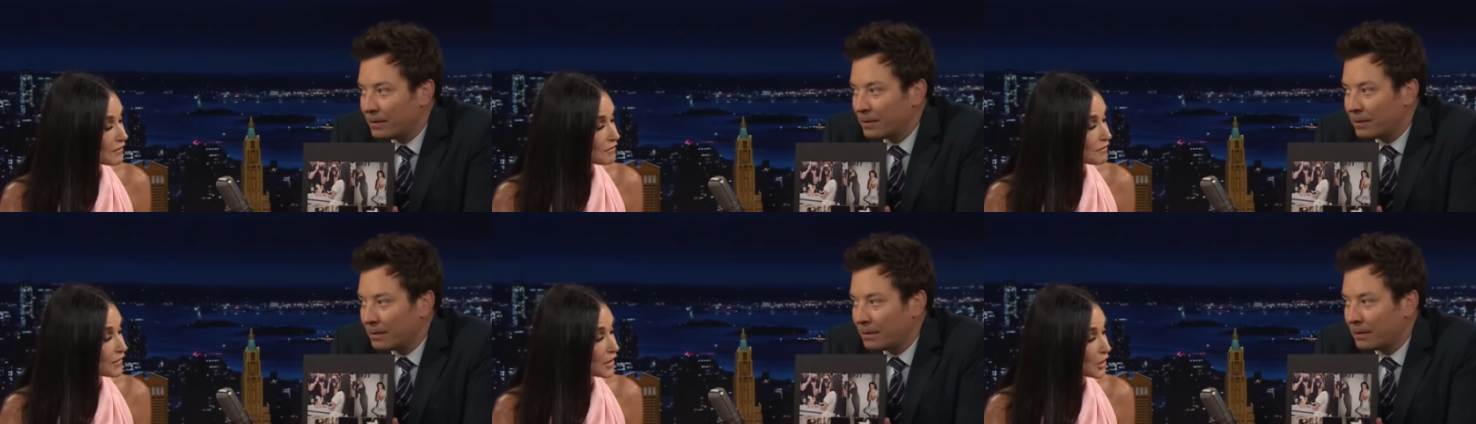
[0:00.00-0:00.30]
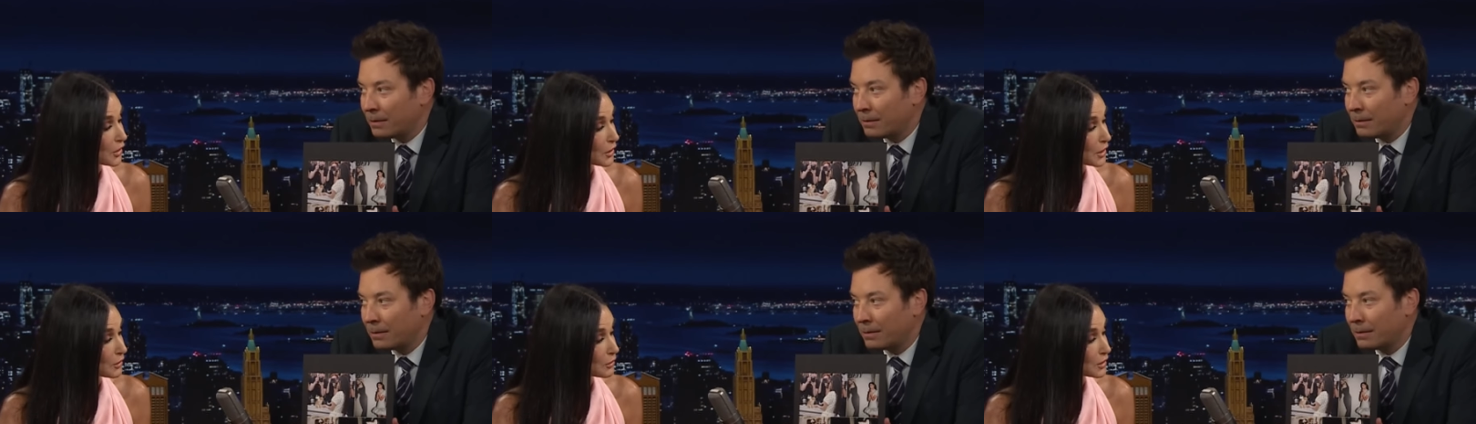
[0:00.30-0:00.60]

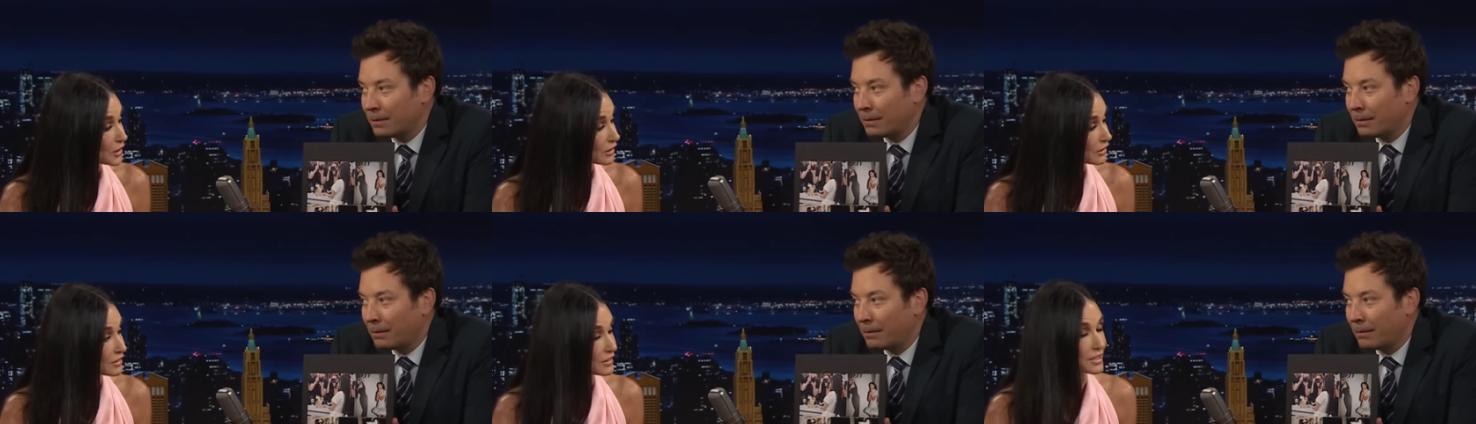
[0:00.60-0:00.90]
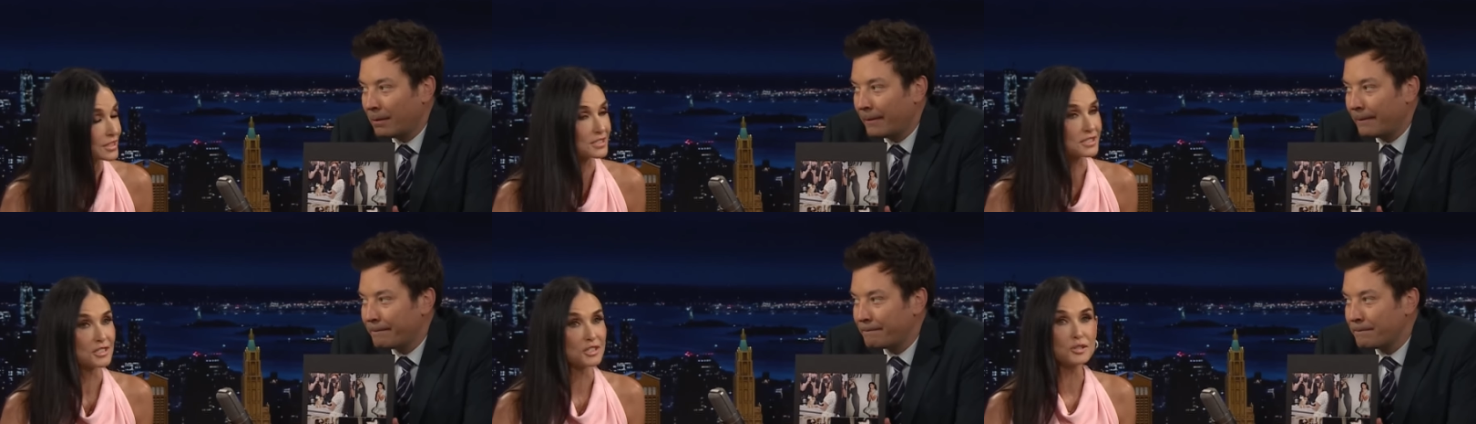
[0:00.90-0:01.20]
Speaker 1: very
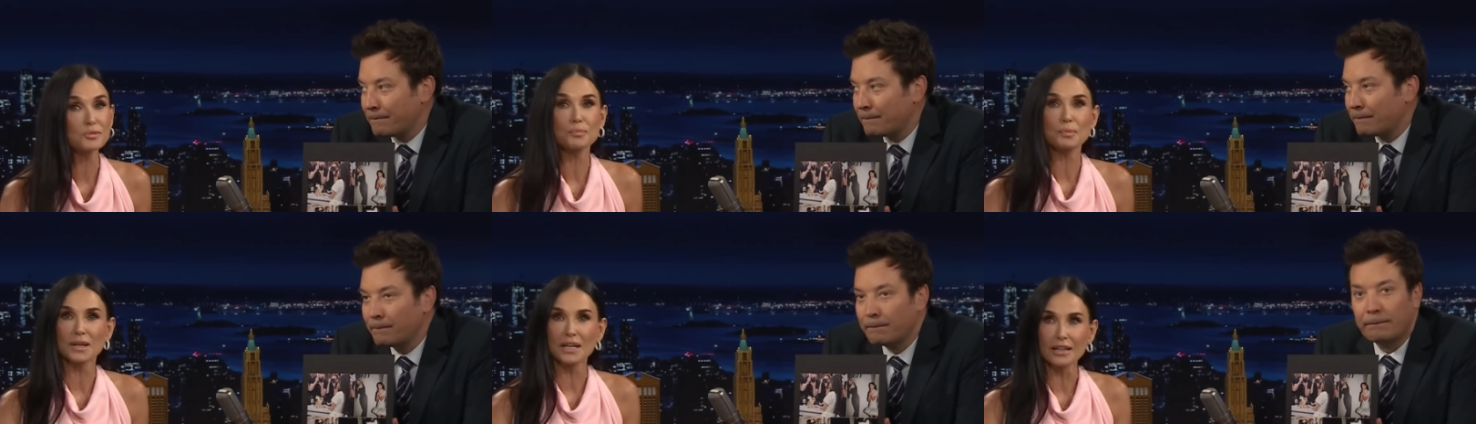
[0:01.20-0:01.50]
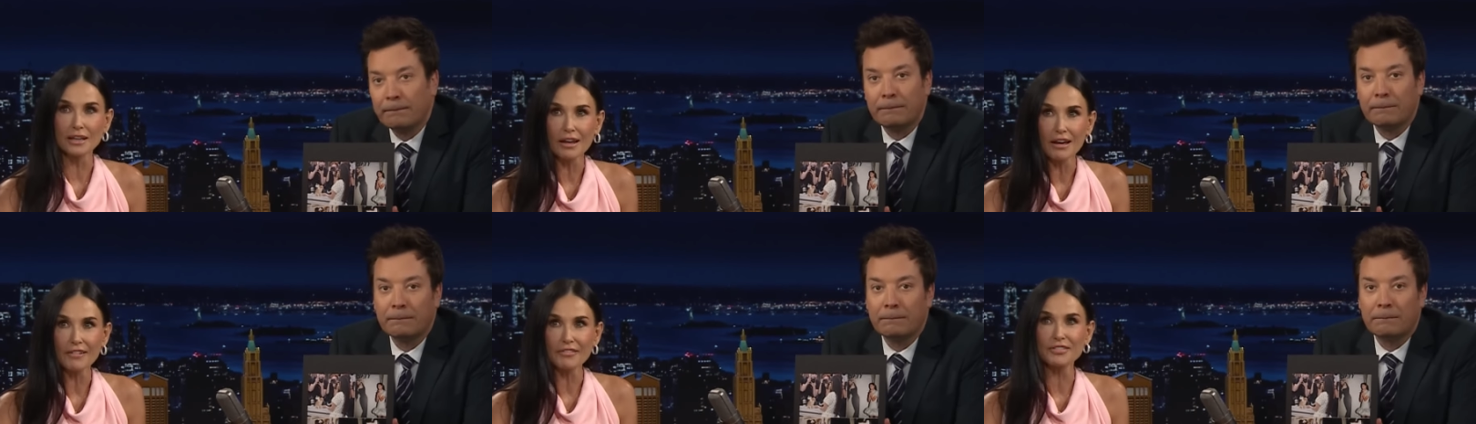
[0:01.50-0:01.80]
real. This is
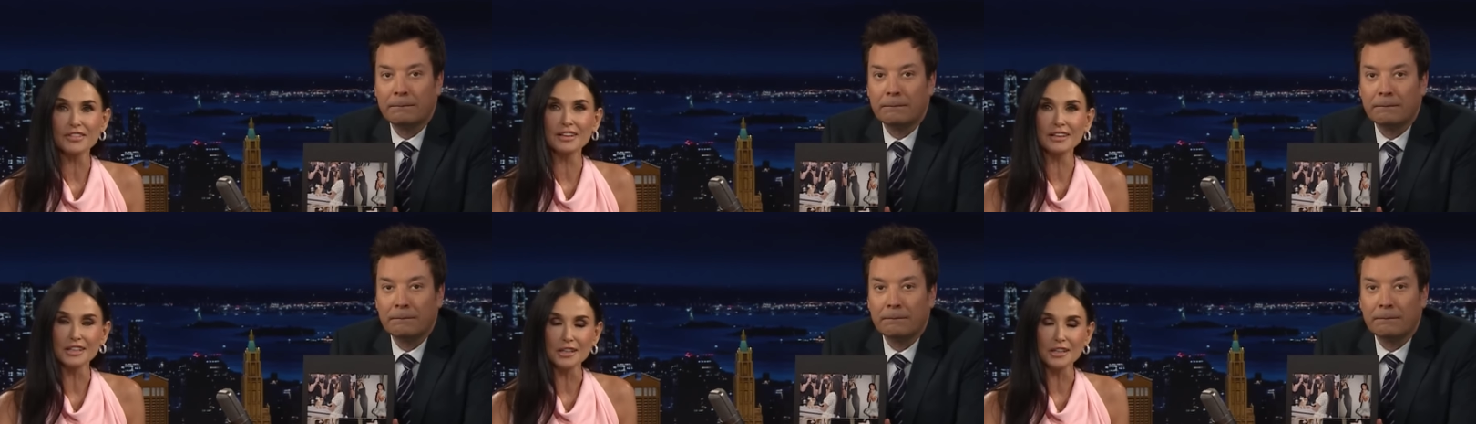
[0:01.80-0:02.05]
Pilaf the